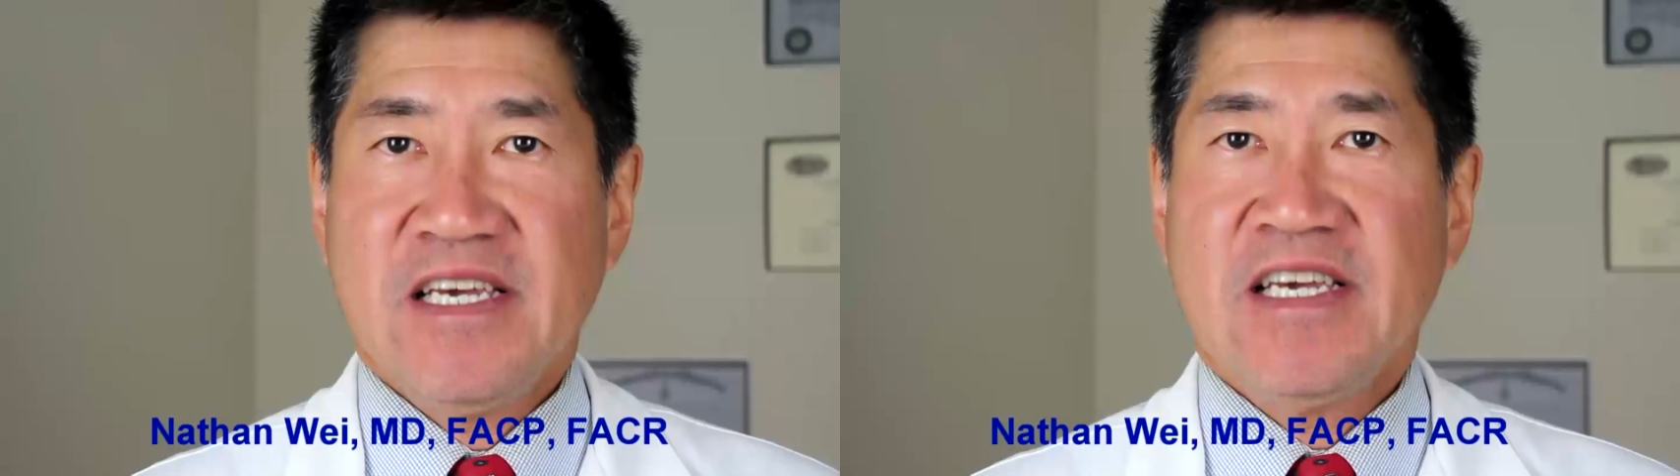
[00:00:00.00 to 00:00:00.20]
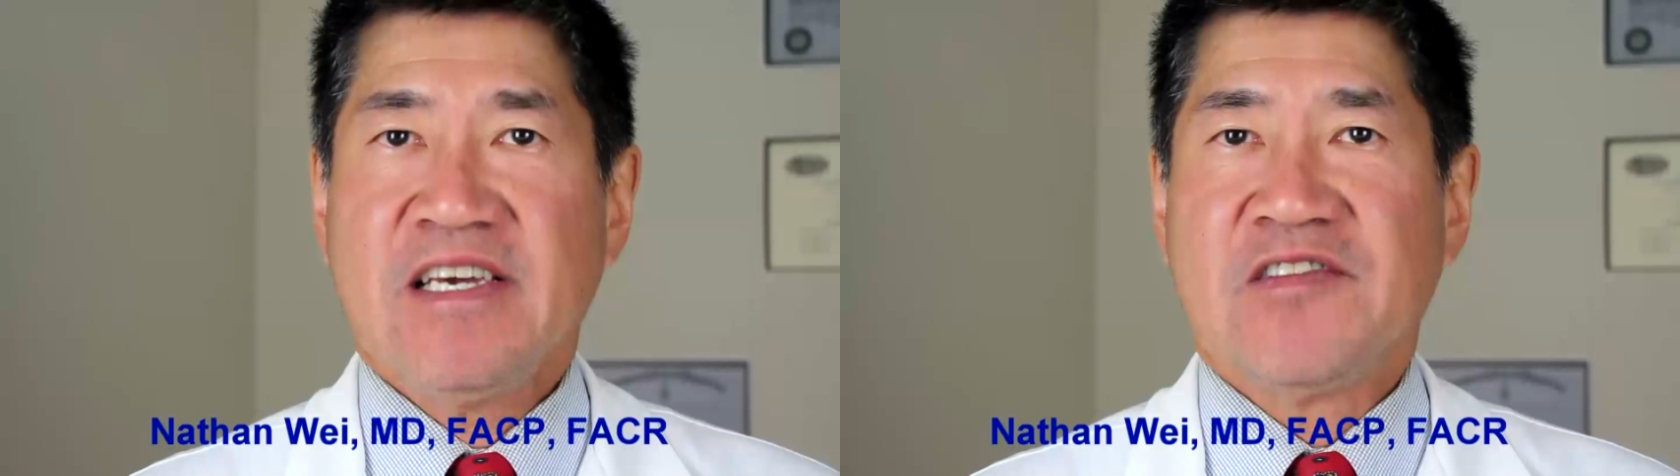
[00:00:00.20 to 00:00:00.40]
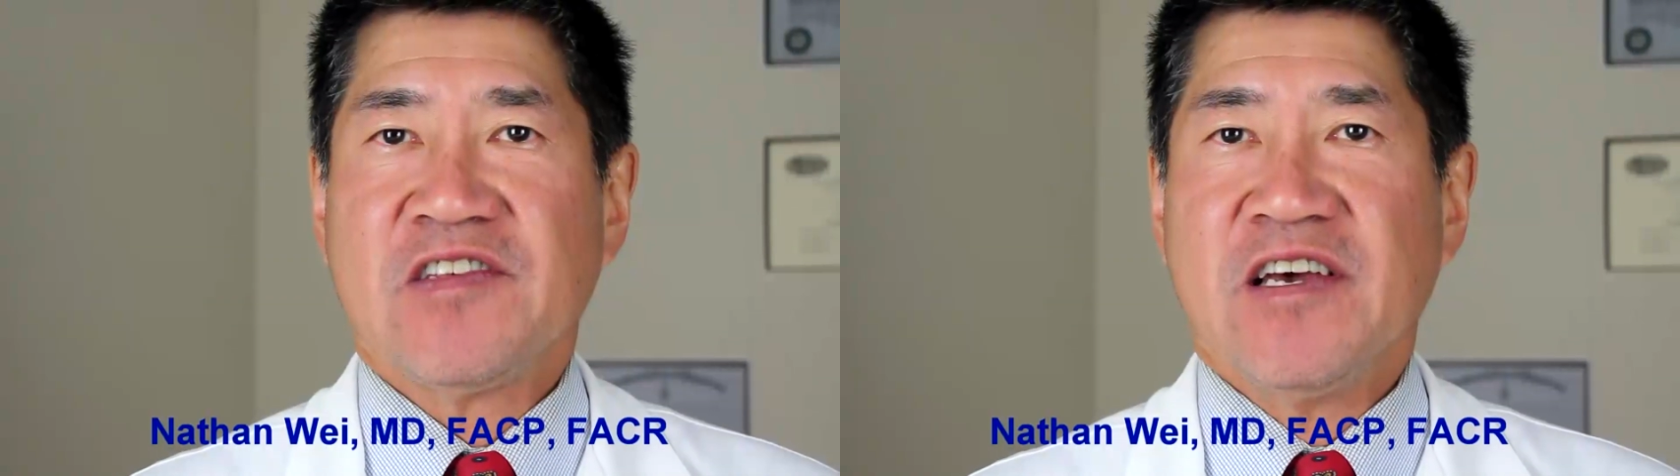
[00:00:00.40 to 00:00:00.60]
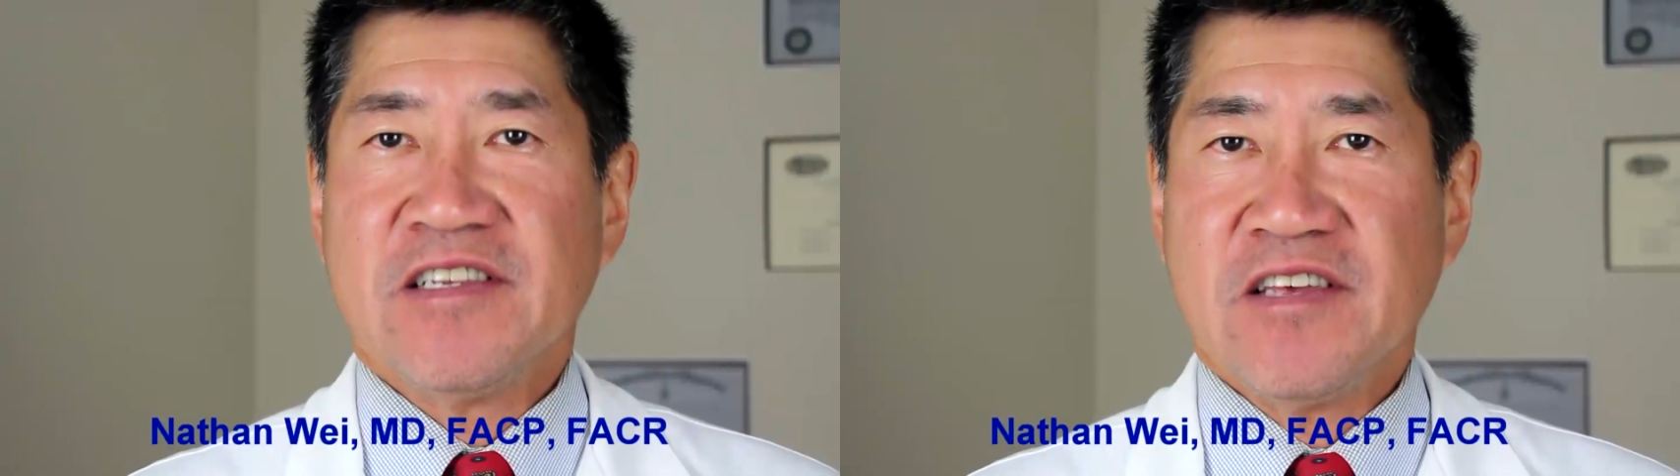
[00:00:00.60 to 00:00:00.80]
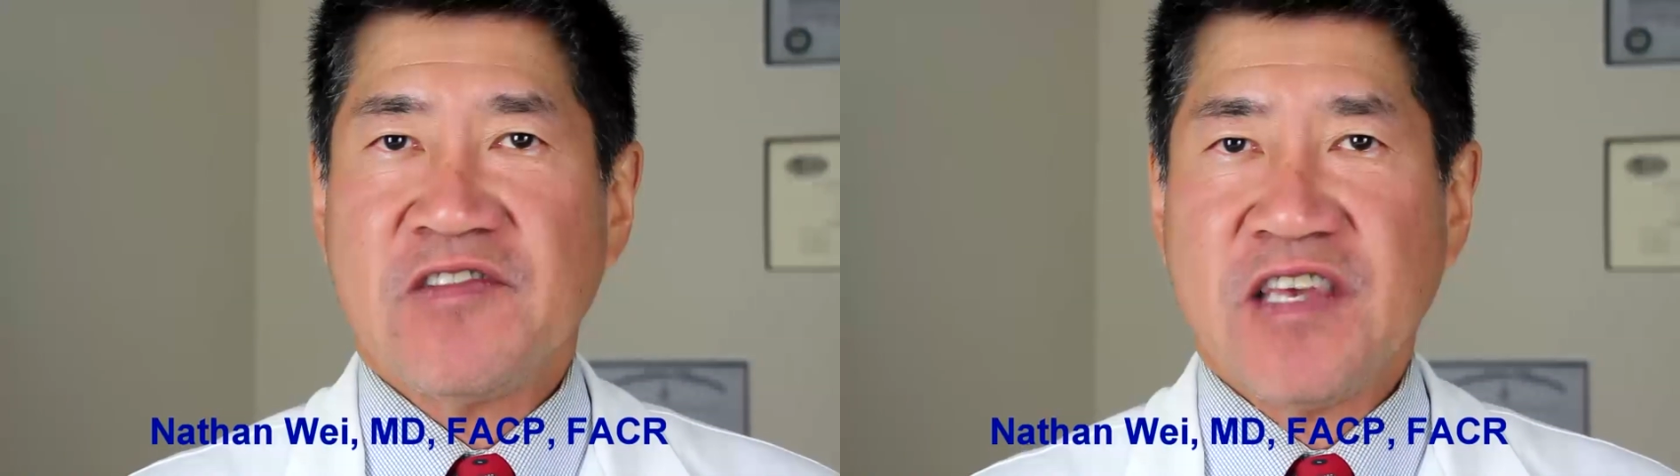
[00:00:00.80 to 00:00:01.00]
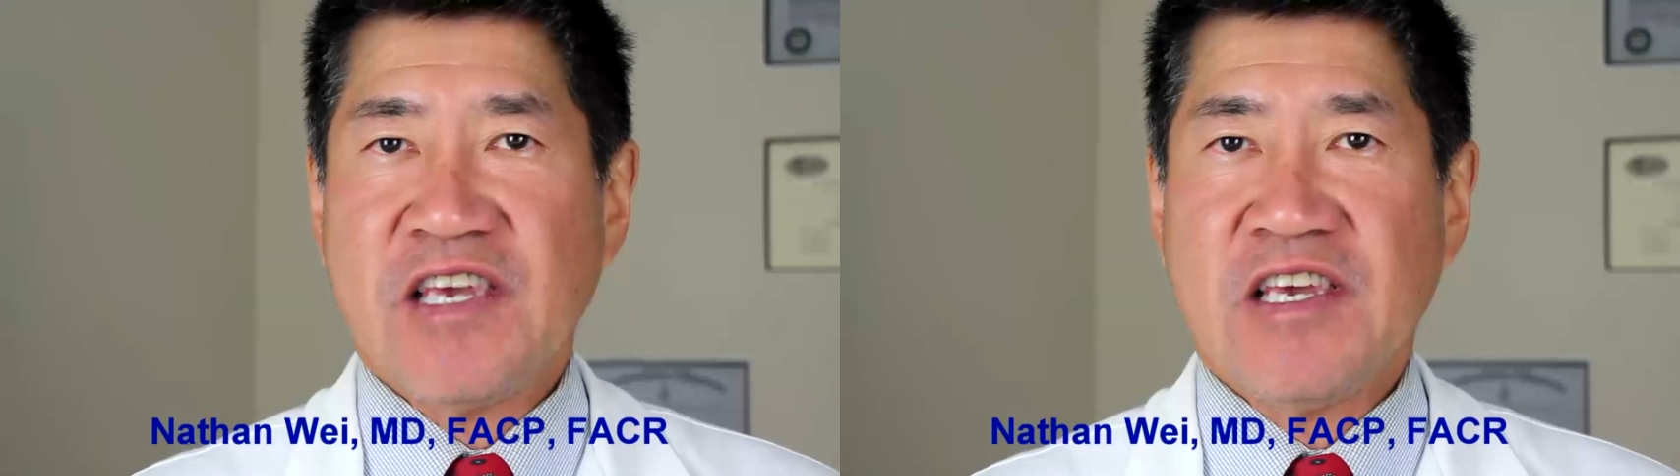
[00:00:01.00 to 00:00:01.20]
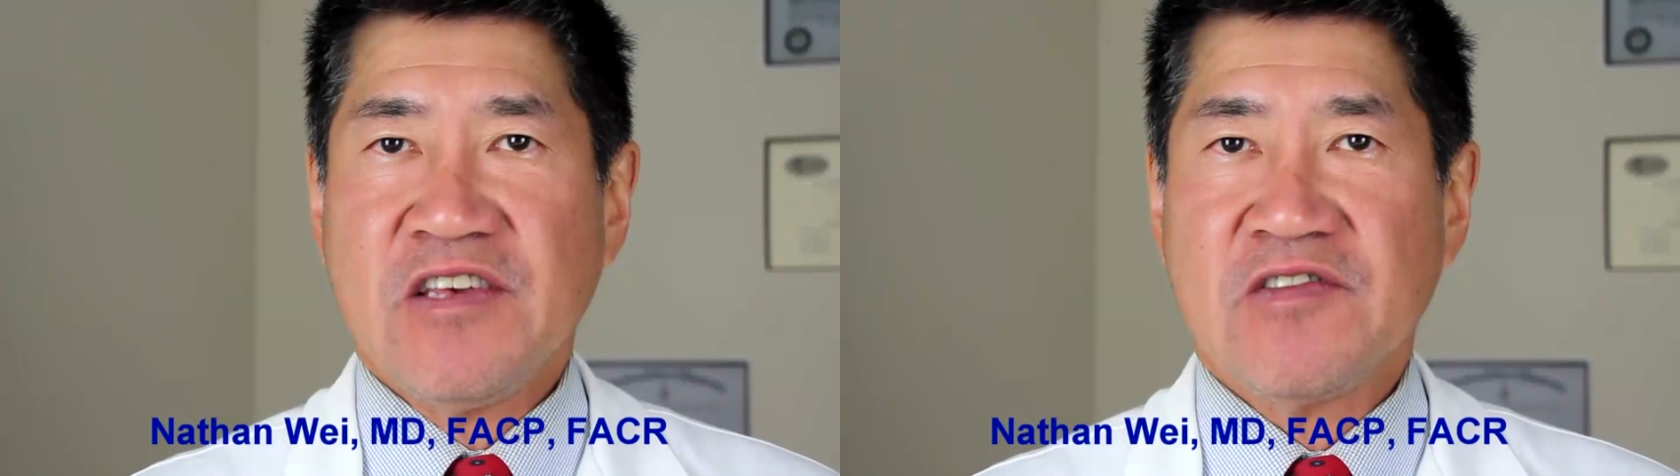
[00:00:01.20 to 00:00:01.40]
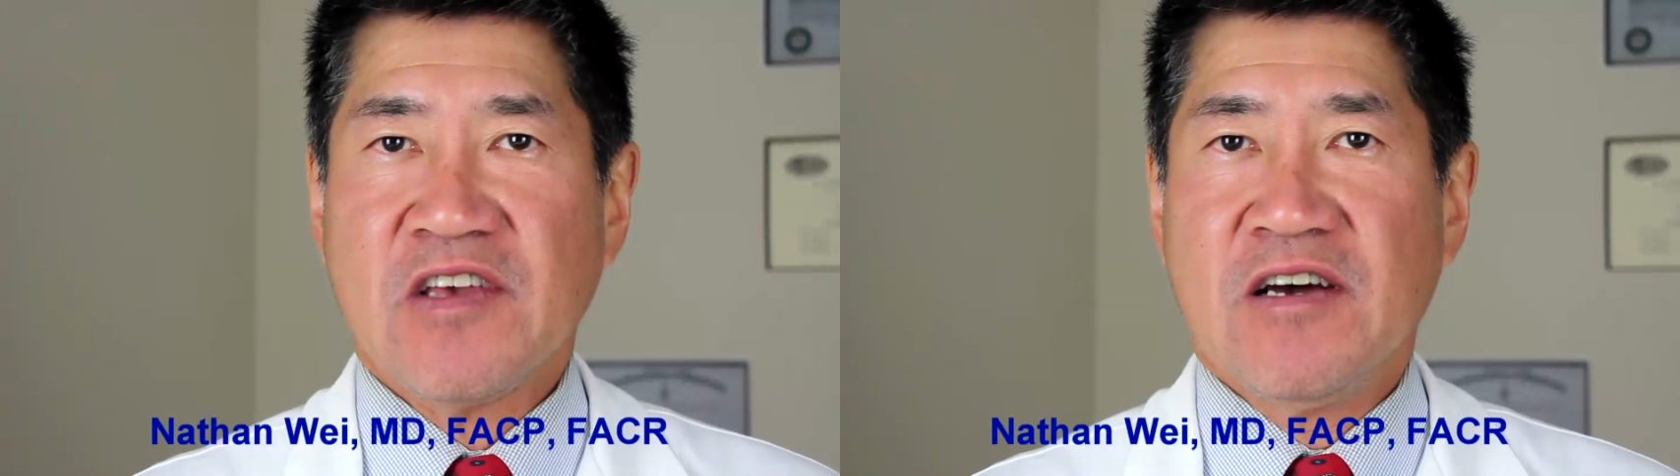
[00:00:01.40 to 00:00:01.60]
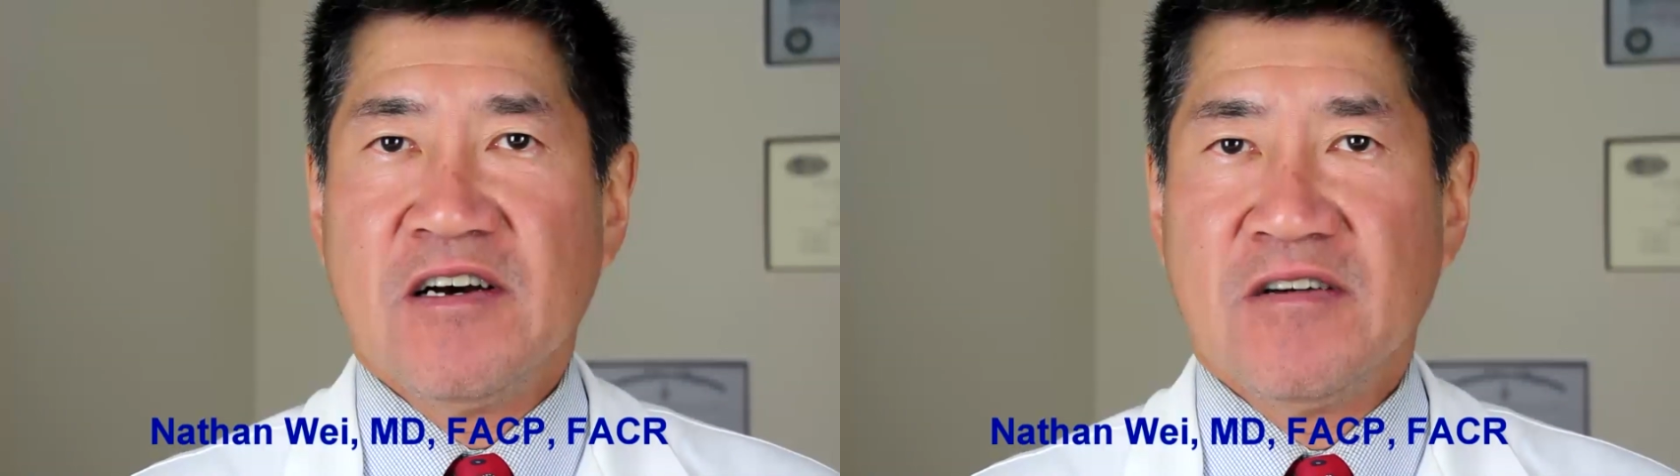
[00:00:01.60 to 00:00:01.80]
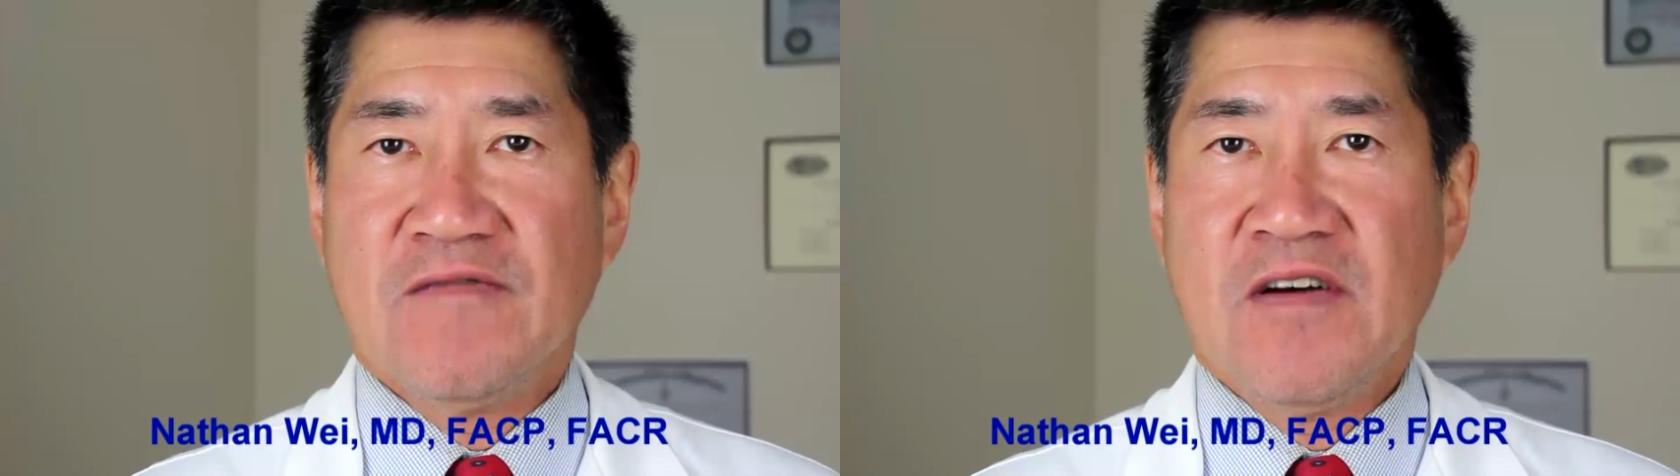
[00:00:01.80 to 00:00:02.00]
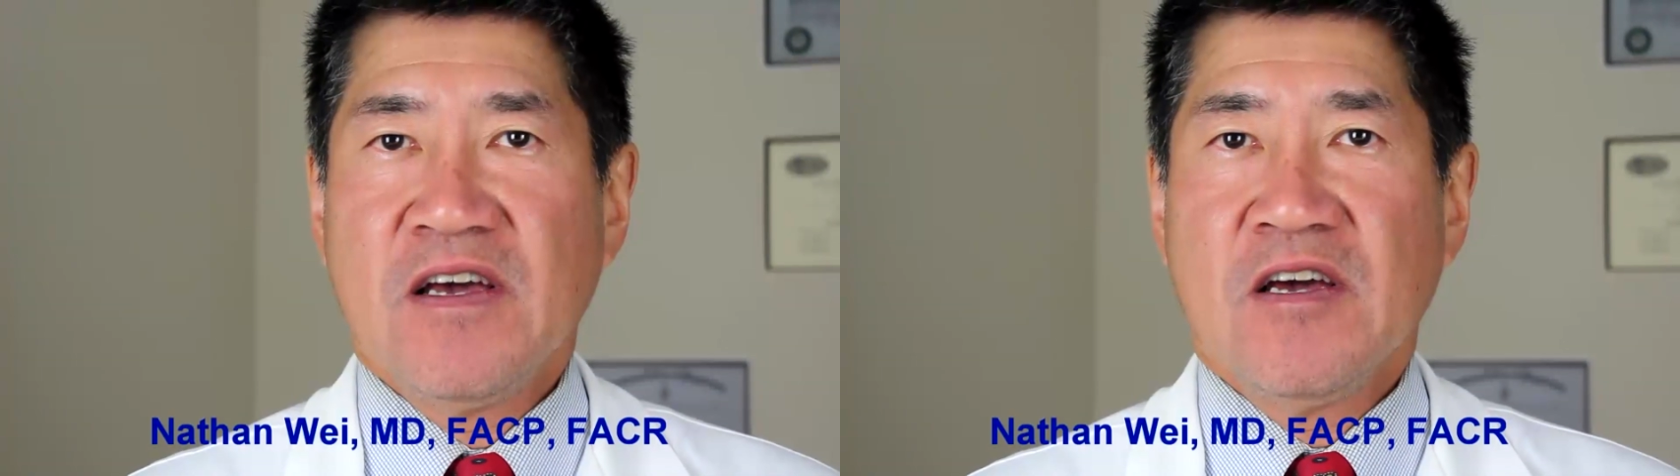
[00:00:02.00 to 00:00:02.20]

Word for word: is a disease of